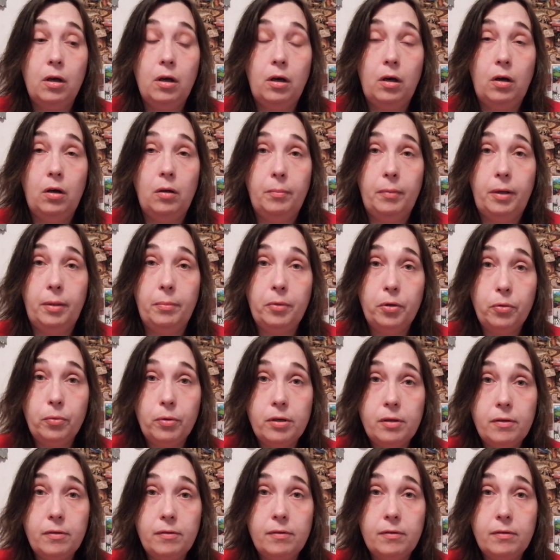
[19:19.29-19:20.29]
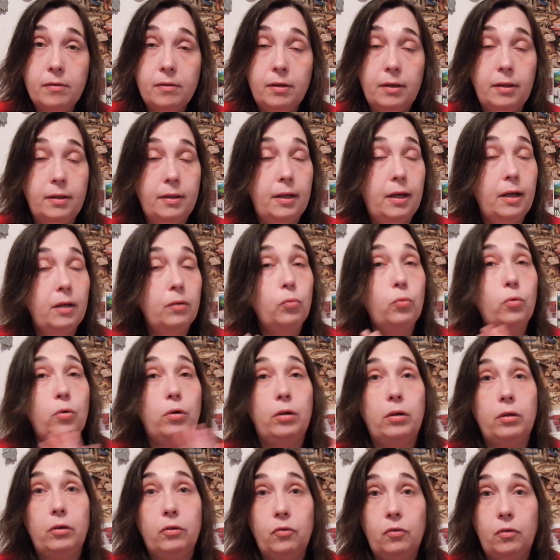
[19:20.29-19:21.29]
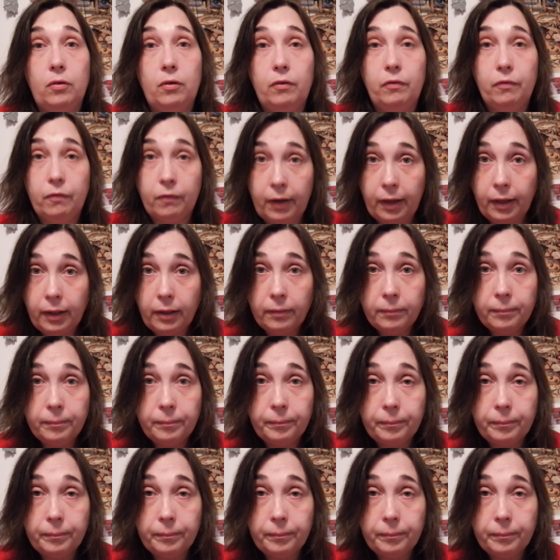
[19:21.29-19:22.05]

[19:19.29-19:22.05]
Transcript: on my Miras and that works fine